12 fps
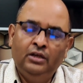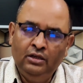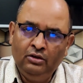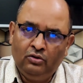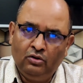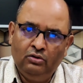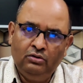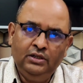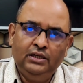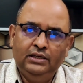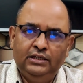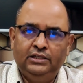In
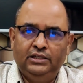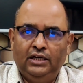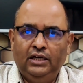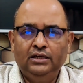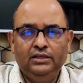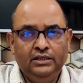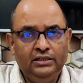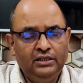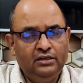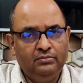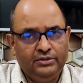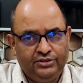colonial India,
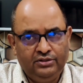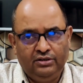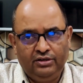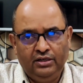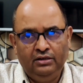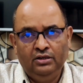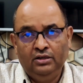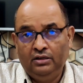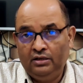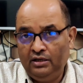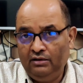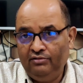Indian machinery,
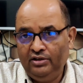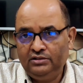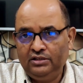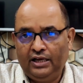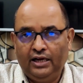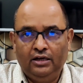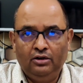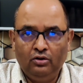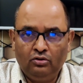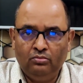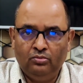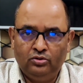railways and
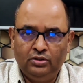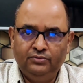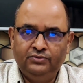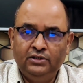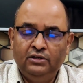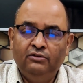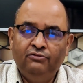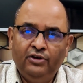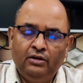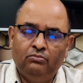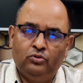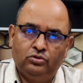locomotives
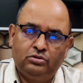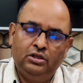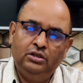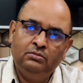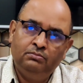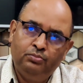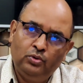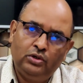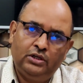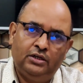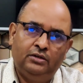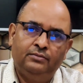were mostly
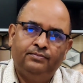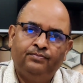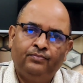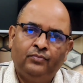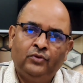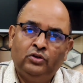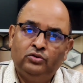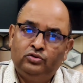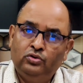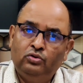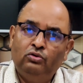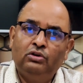imported.
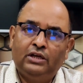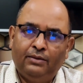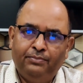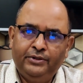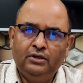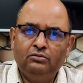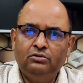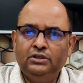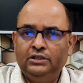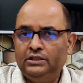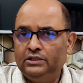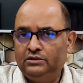So capital good
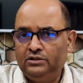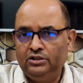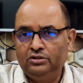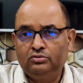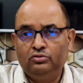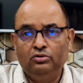industries